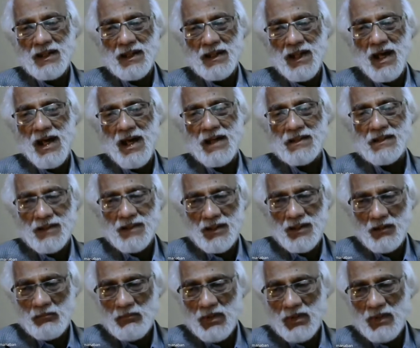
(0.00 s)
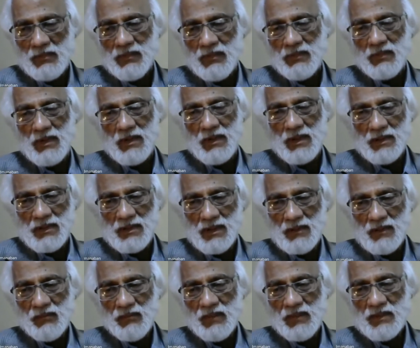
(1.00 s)
large number of uh,
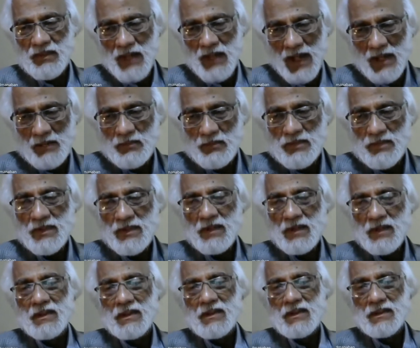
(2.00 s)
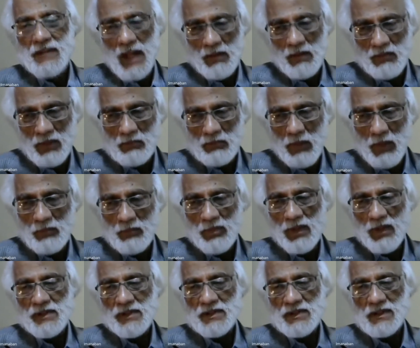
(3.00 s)
tribes, tribal
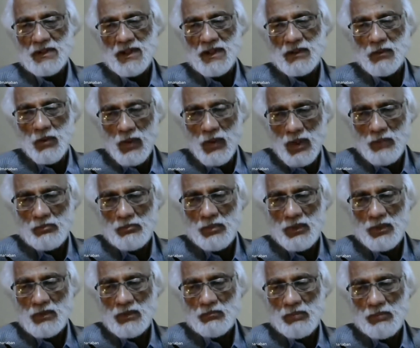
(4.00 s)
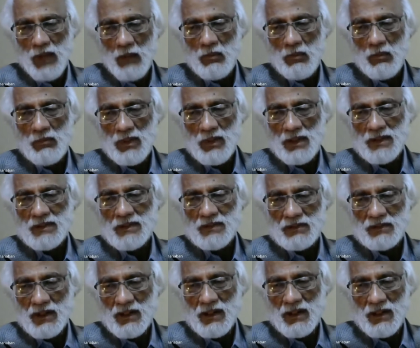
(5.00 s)
population, and Koraput probably
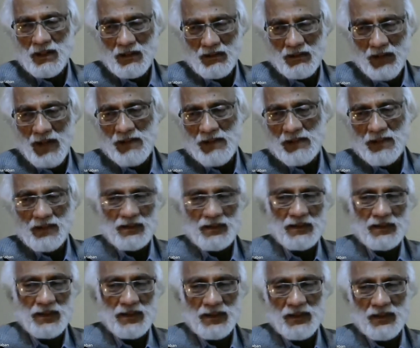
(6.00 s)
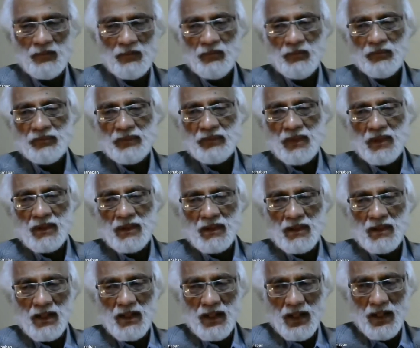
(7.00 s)
is uh, right in the
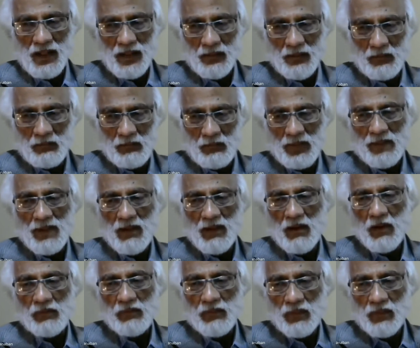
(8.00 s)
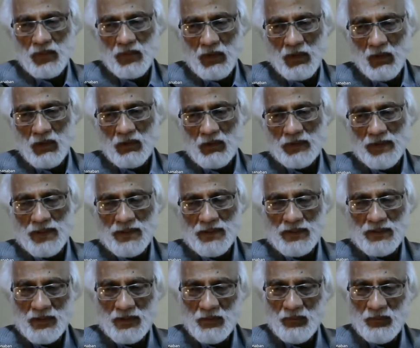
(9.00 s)
uh, middle of all
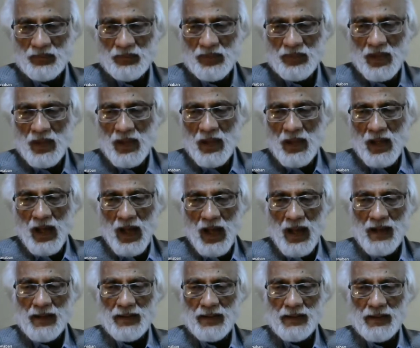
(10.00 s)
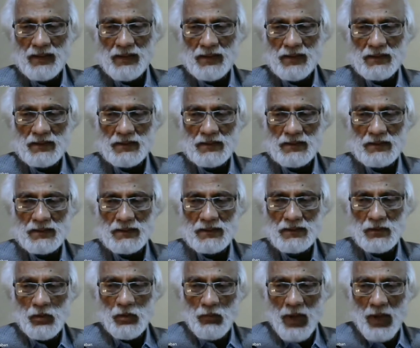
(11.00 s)
these. And
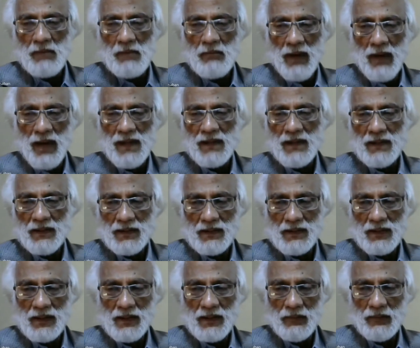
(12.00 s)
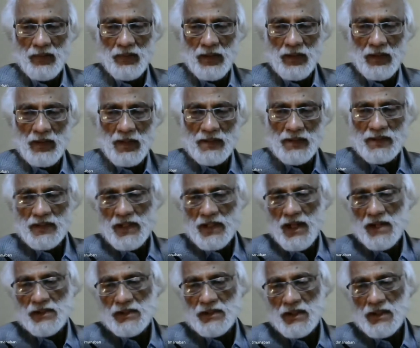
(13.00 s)
to my mind,
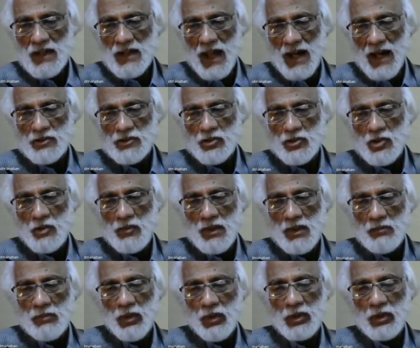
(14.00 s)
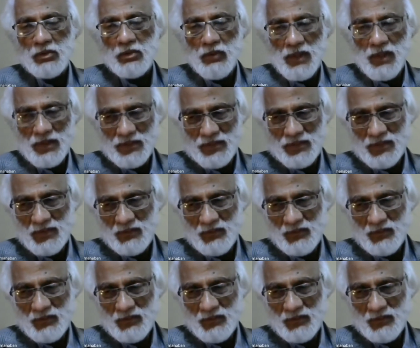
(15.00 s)
education has to be both ways.